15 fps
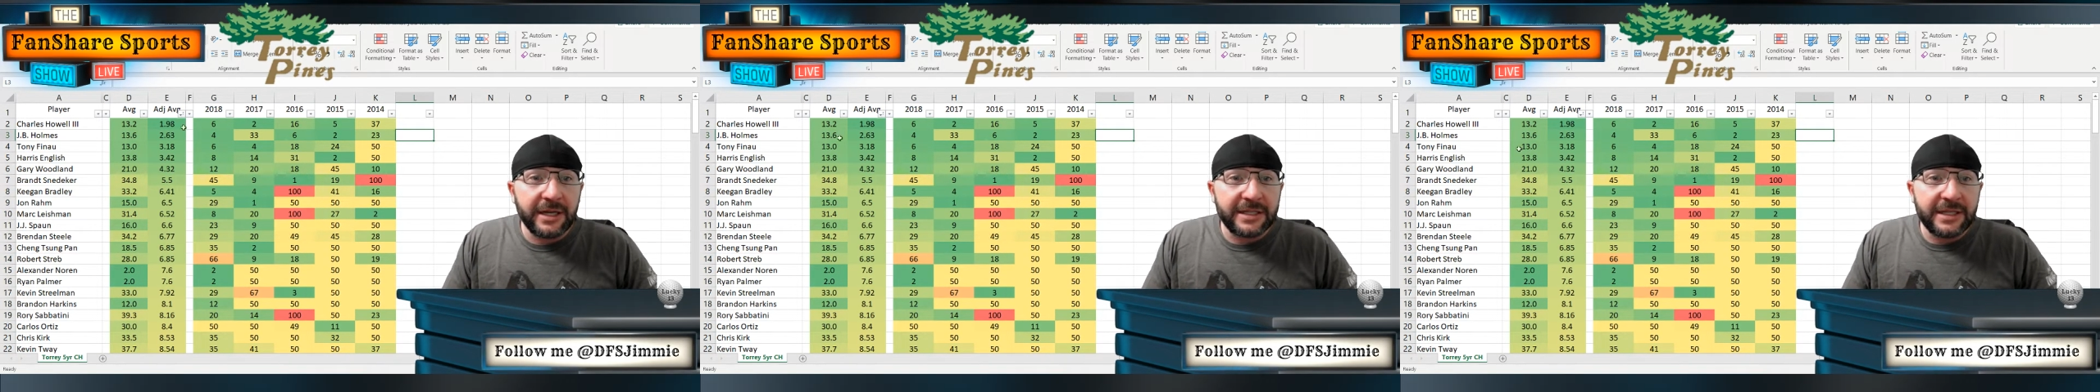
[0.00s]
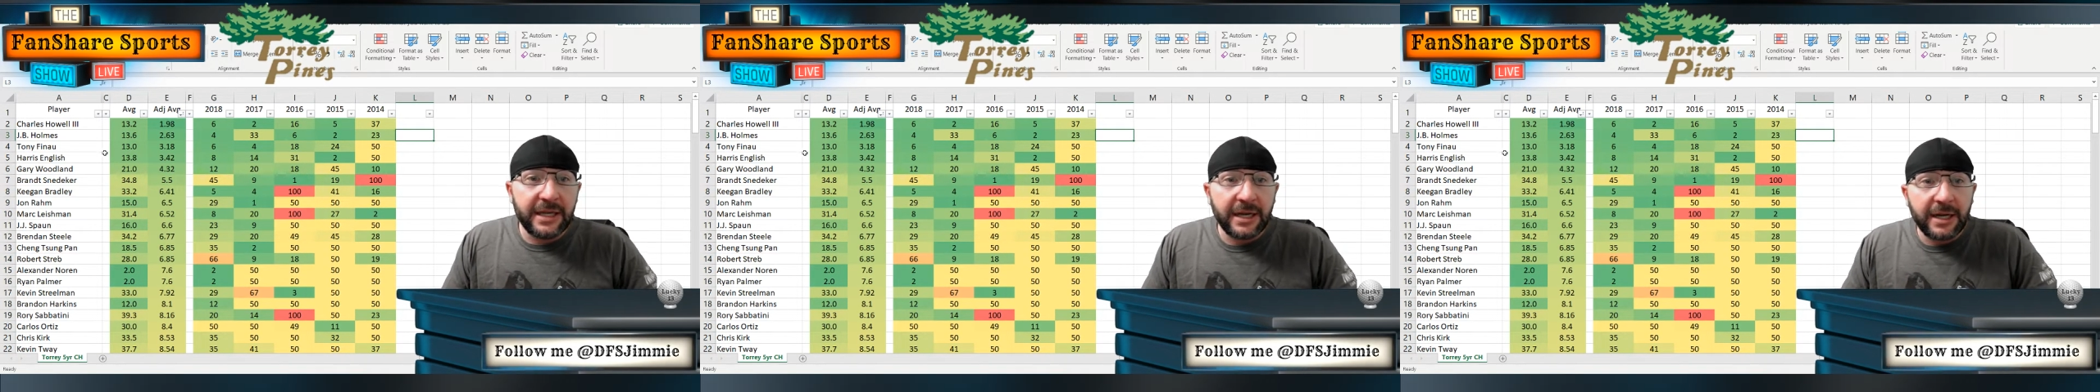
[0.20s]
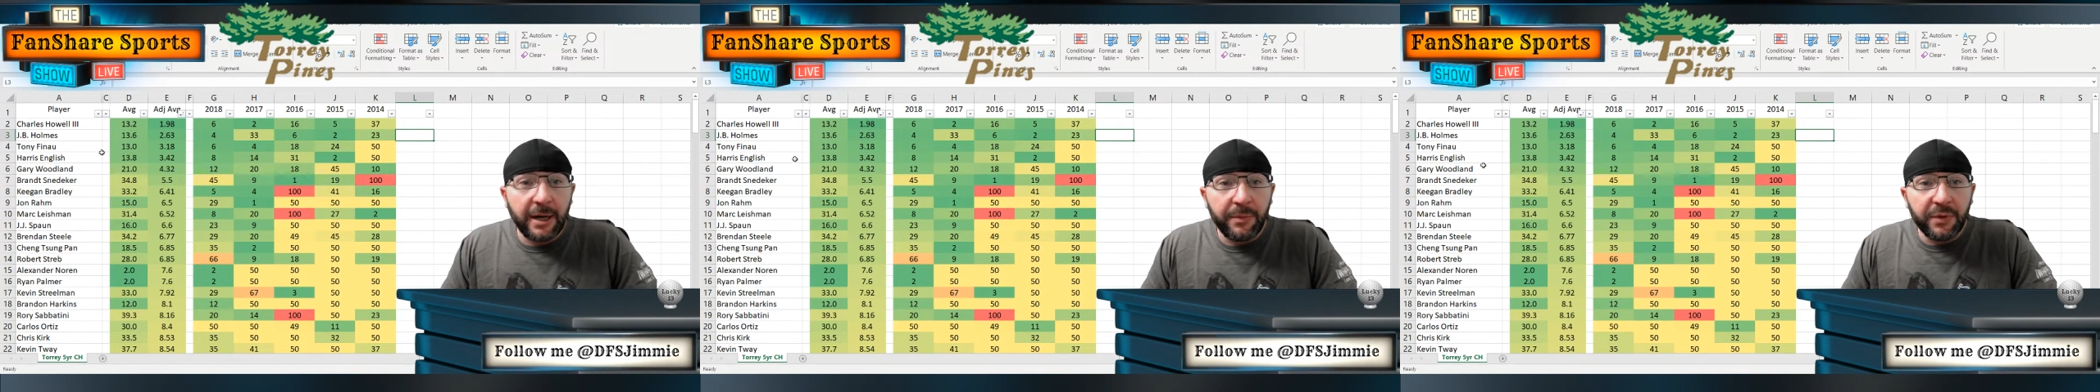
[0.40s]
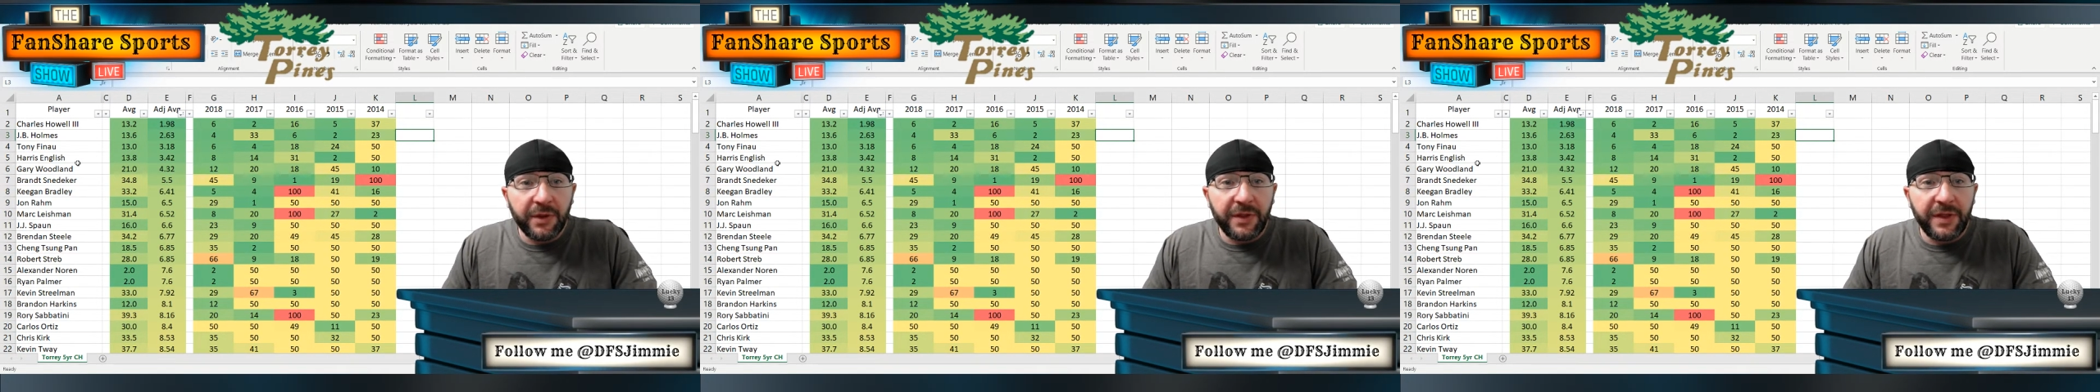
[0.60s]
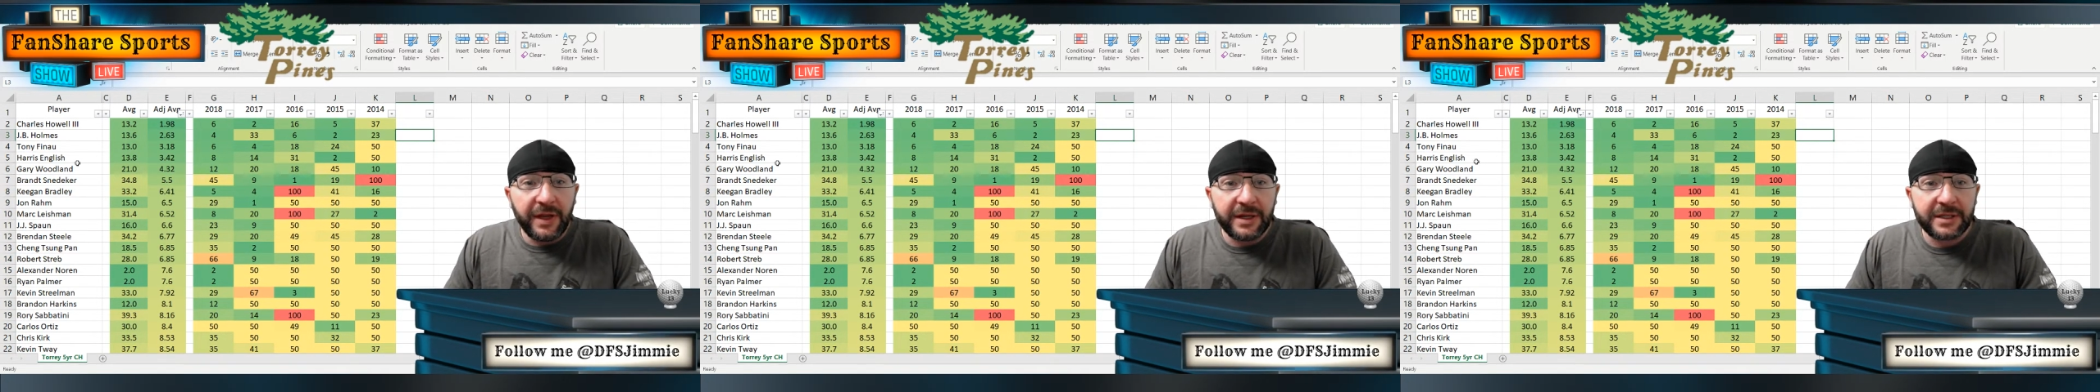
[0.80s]
see a couple of
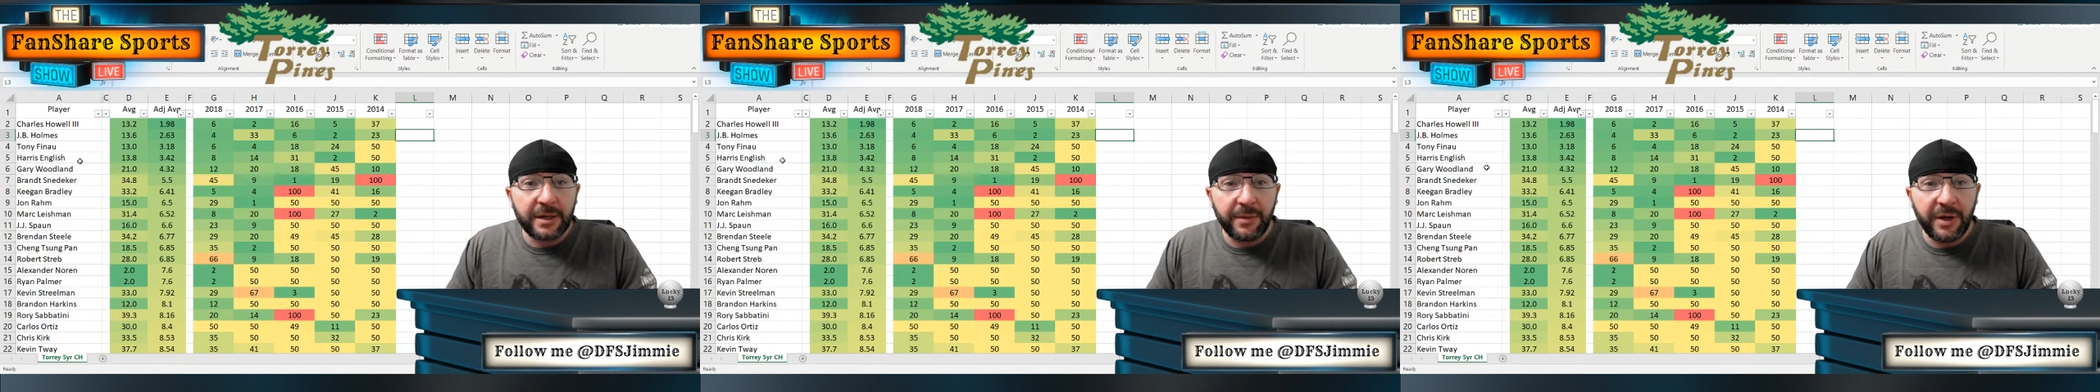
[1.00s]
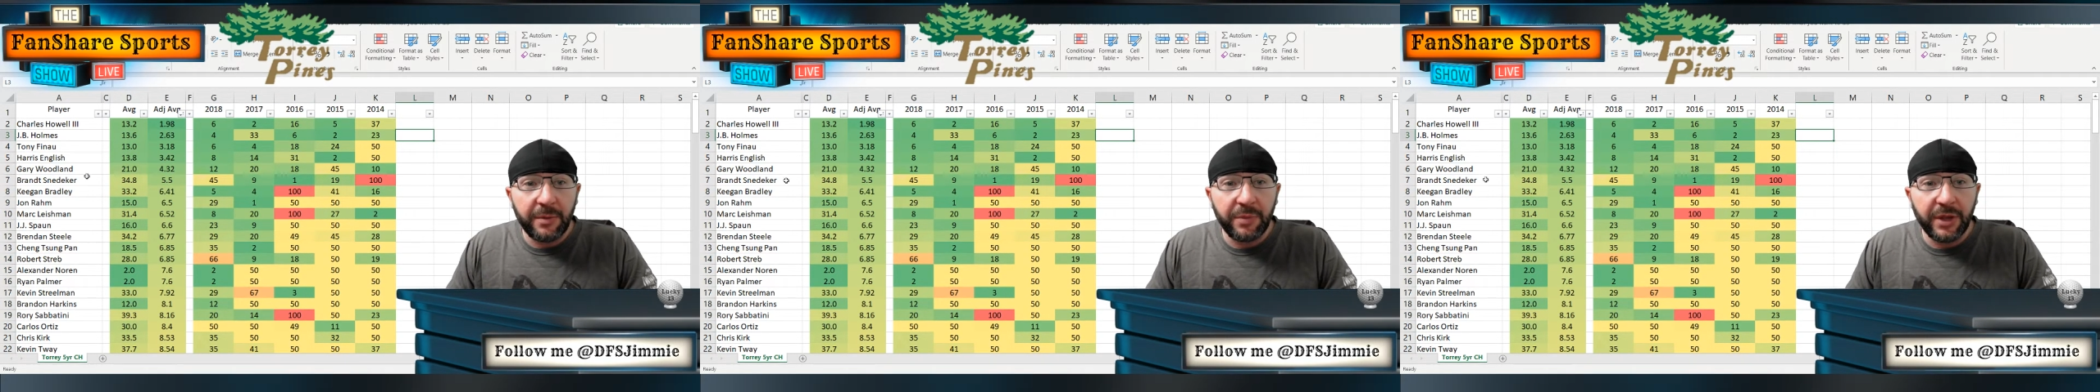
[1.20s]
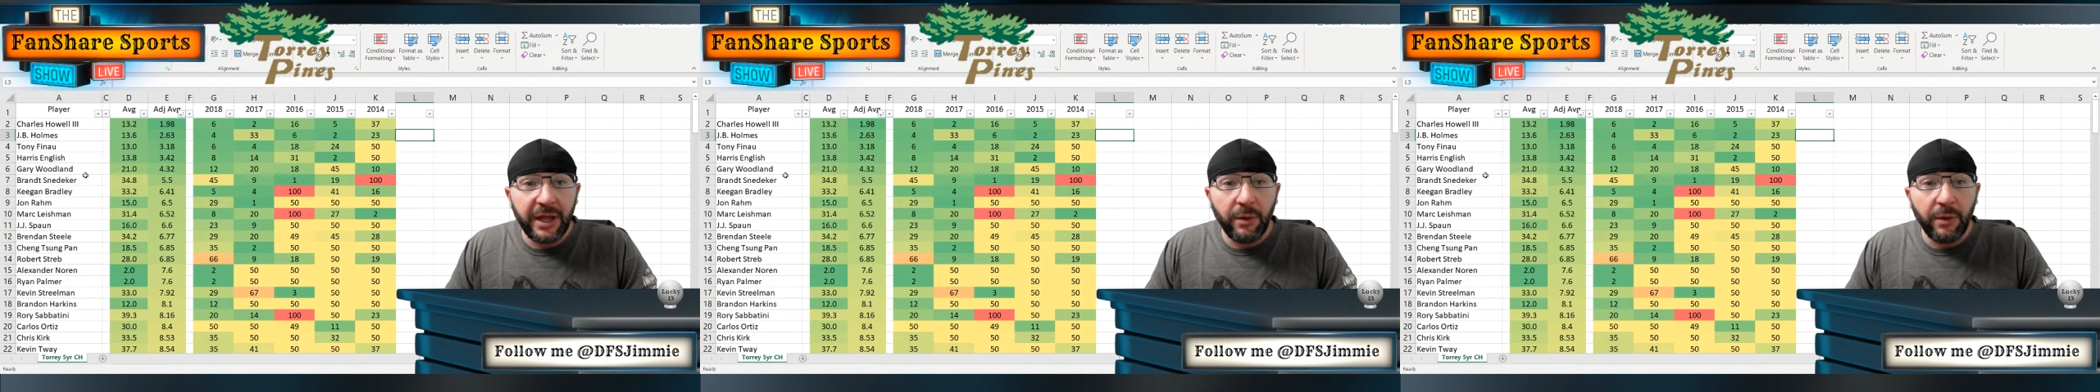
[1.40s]
things come into play,